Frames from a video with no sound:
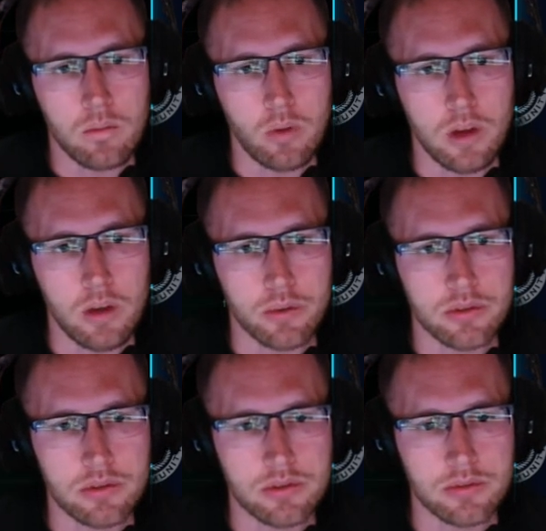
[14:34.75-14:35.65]
What
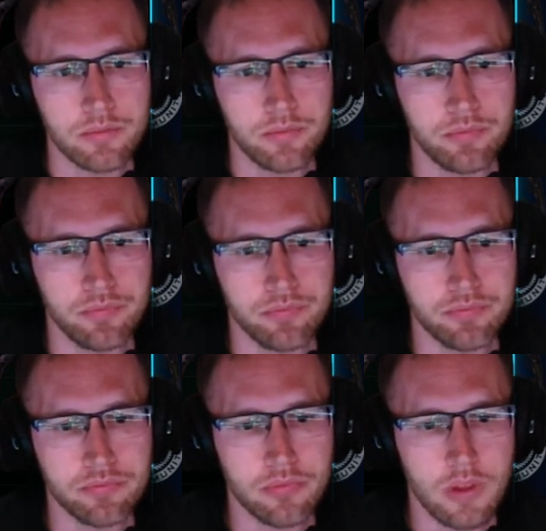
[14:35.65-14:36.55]
else?
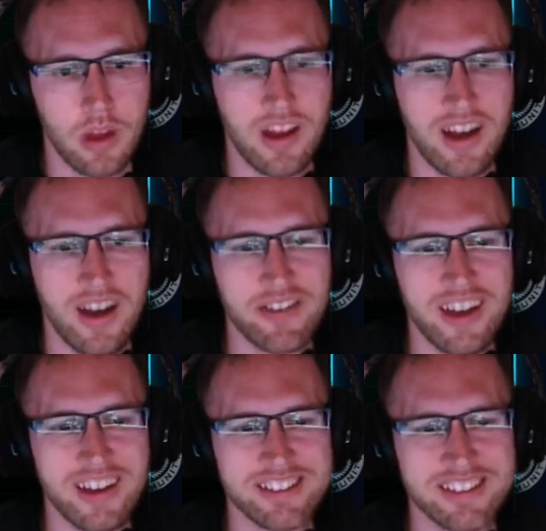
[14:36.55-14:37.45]
I haven't
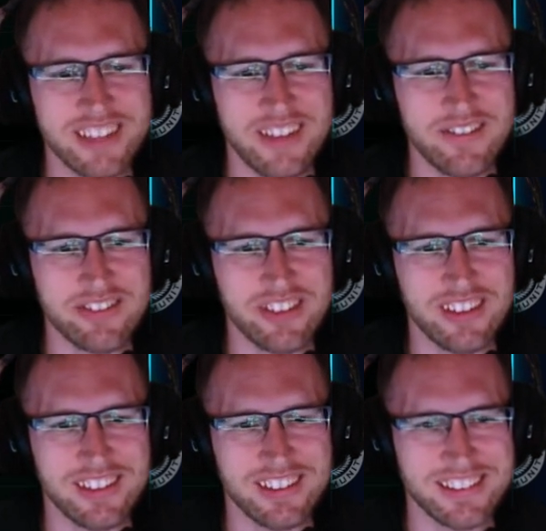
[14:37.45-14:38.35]
actually
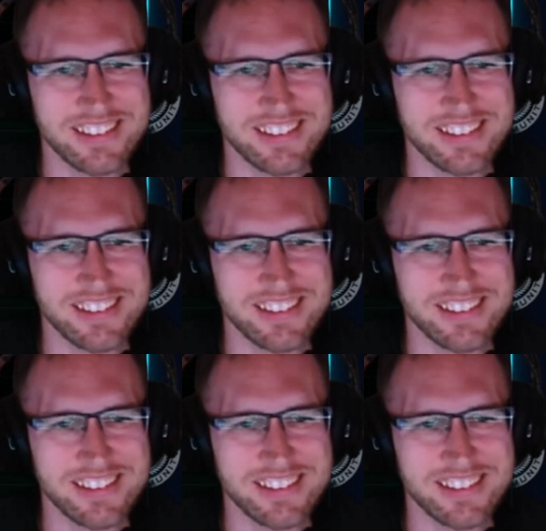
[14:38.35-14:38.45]
demonstrated